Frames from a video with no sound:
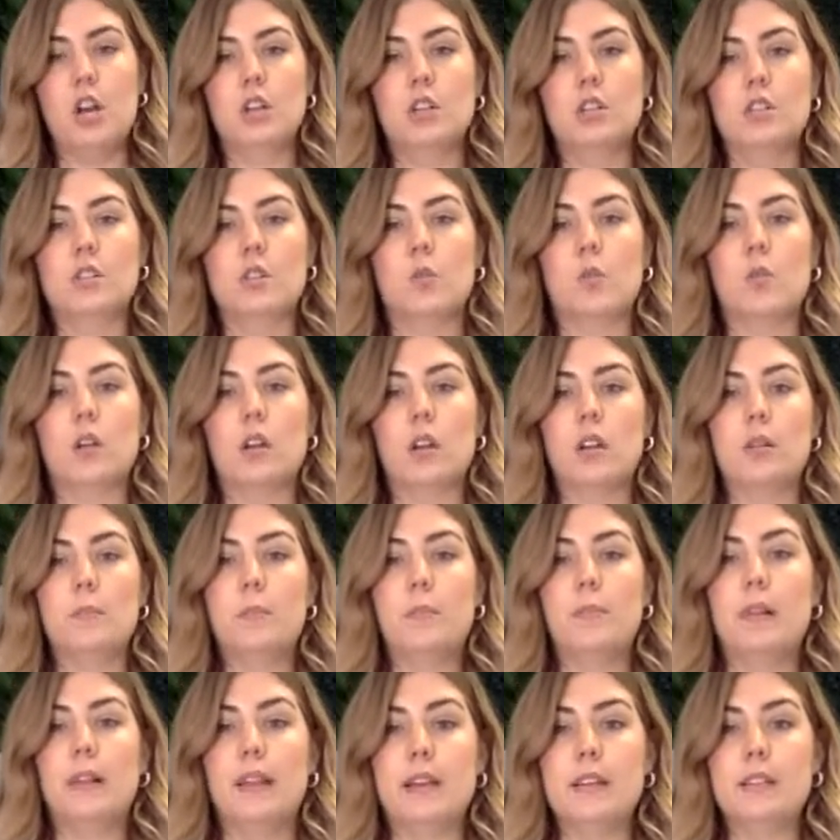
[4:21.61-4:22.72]
So we're going to
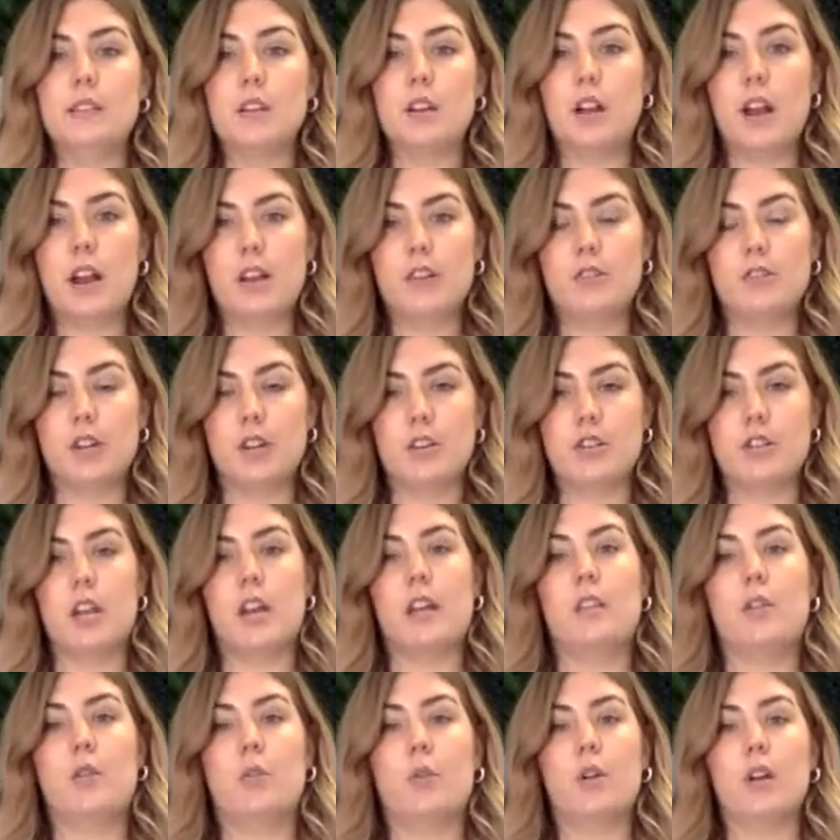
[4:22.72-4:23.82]
place our hydrangea
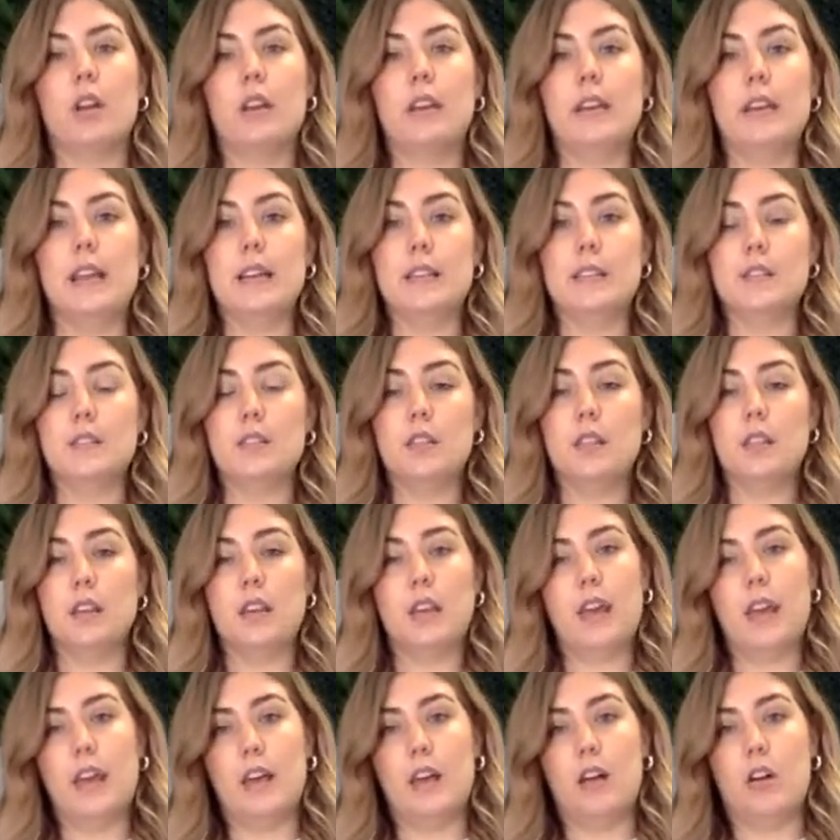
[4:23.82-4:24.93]
and then we're going to nestle the
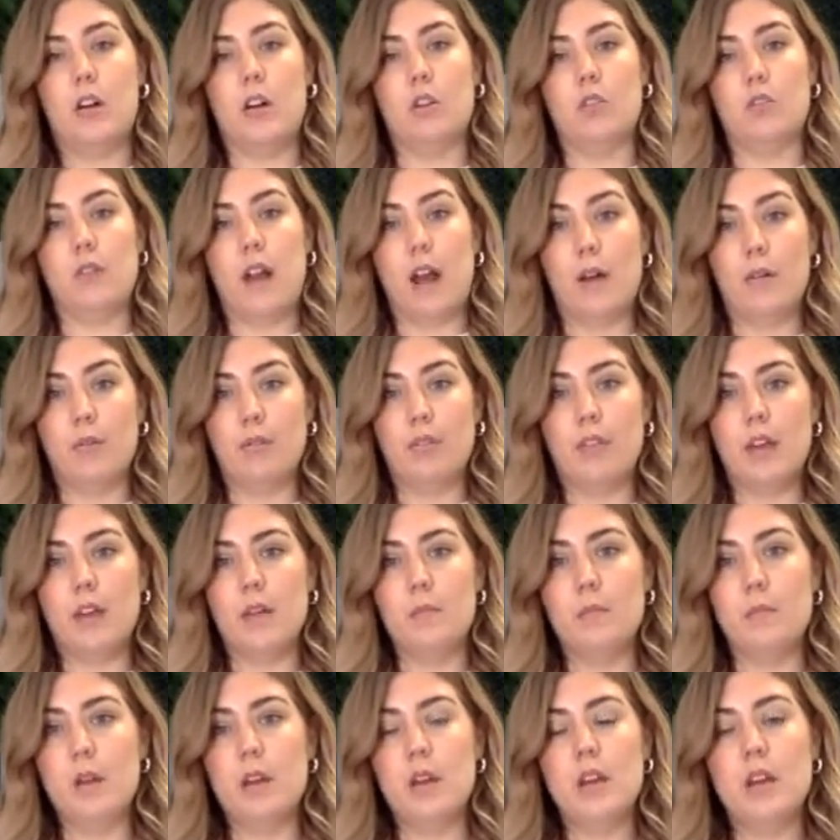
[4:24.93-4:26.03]
kale around
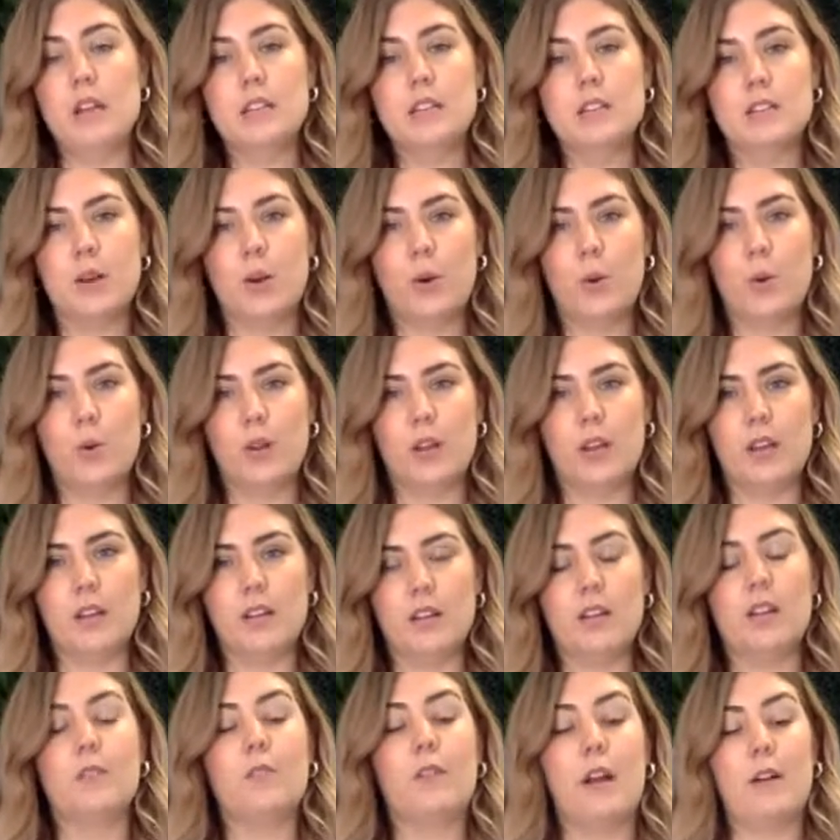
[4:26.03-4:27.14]
them to hold it
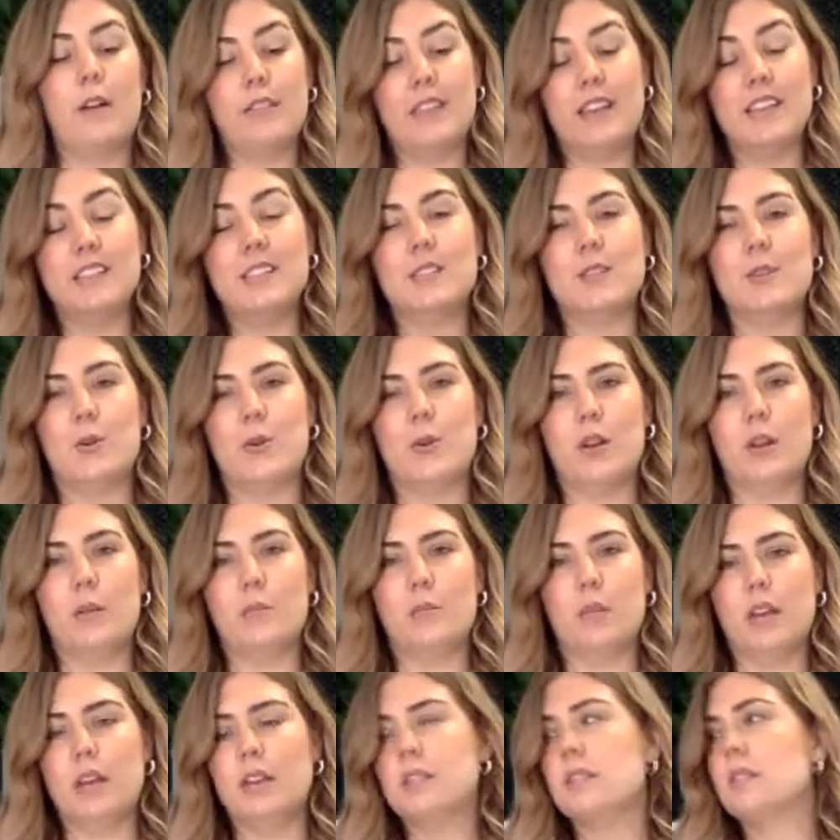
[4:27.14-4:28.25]
in
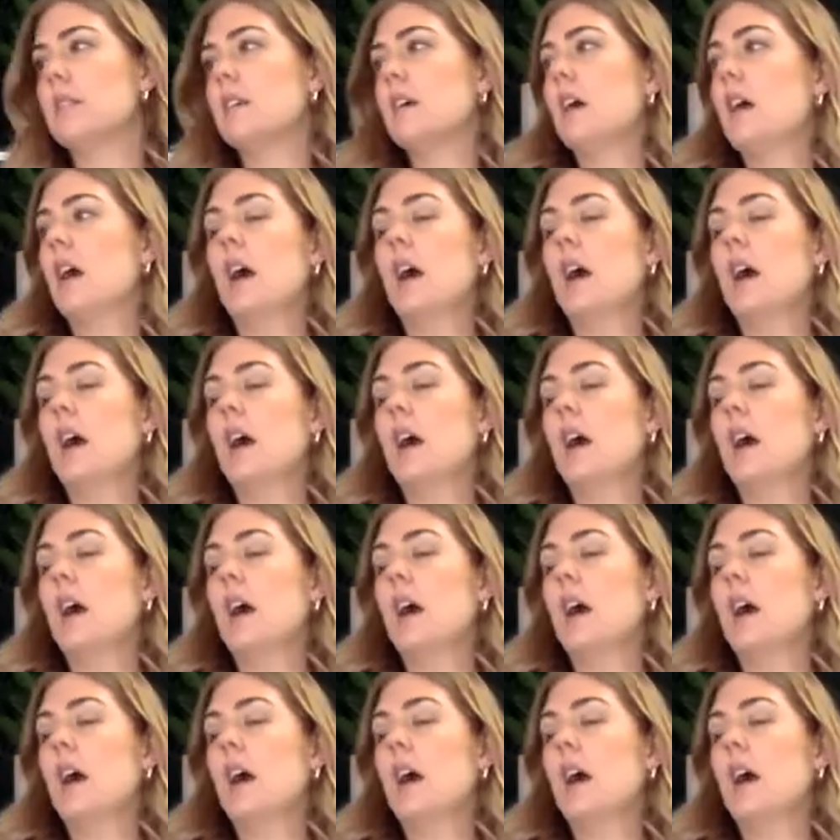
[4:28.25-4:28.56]
place.